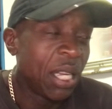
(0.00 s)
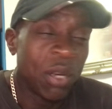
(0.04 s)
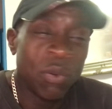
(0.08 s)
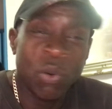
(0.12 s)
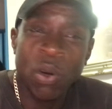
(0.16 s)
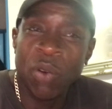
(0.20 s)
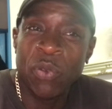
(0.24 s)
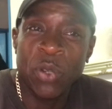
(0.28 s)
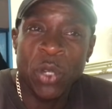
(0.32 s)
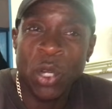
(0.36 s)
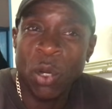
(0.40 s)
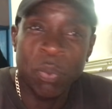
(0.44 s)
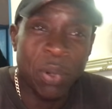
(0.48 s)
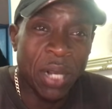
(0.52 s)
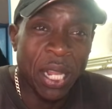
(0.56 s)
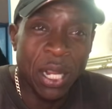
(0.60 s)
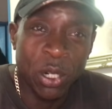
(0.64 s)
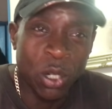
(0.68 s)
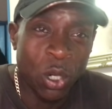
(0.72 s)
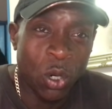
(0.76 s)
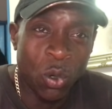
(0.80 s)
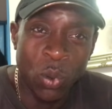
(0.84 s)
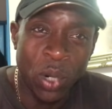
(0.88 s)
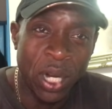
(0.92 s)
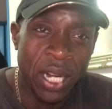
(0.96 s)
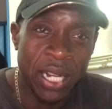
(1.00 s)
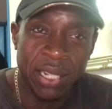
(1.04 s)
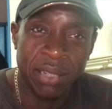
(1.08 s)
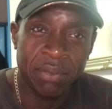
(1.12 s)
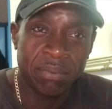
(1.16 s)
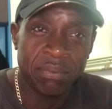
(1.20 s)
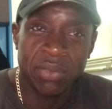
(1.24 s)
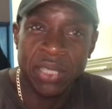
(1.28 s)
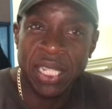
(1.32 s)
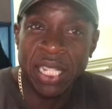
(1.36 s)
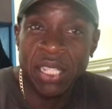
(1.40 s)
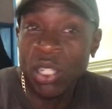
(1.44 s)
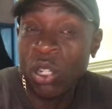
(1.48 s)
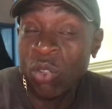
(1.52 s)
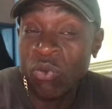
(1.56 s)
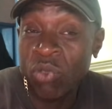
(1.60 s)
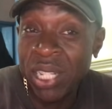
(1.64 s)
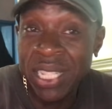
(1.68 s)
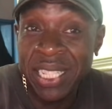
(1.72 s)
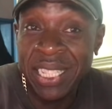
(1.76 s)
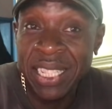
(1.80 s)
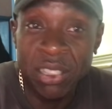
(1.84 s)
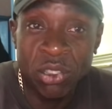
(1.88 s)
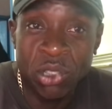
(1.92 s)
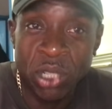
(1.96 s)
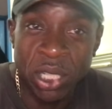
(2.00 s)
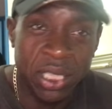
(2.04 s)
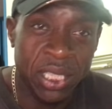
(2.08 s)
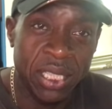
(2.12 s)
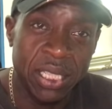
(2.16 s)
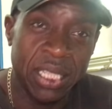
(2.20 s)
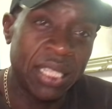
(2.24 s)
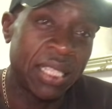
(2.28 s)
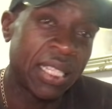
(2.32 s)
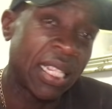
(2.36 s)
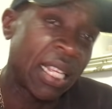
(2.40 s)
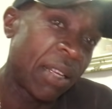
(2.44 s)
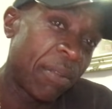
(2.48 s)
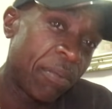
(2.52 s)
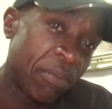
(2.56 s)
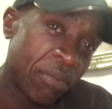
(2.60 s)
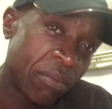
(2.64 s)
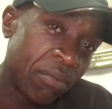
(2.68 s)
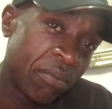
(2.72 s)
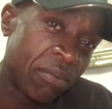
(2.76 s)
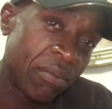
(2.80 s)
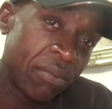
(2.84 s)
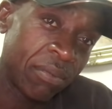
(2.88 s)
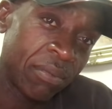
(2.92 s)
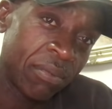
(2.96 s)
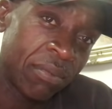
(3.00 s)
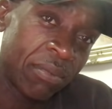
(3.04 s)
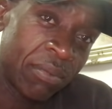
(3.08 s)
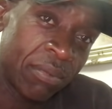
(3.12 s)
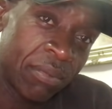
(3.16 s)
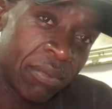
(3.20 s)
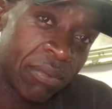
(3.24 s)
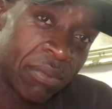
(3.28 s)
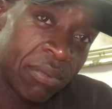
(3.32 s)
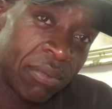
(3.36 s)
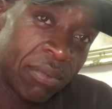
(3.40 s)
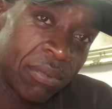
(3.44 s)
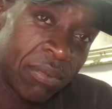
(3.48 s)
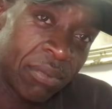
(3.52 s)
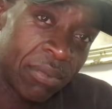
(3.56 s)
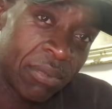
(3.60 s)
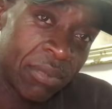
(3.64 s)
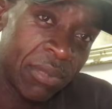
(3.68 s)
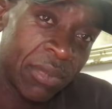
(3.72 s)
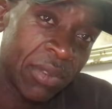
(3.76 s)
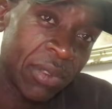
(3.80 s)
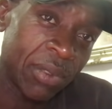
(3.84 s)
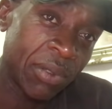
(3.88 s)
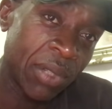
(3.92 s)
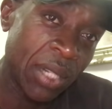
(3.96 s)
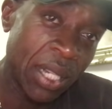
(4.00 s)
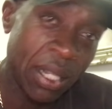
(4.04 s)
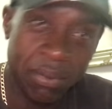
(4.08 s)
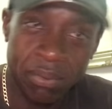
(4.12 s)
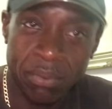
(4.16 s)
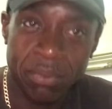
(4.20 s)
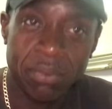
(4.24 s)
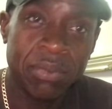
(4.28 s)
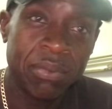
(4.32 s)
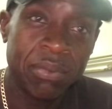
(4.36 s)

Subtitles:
whether you're black or white. They're not really interested in that. Right?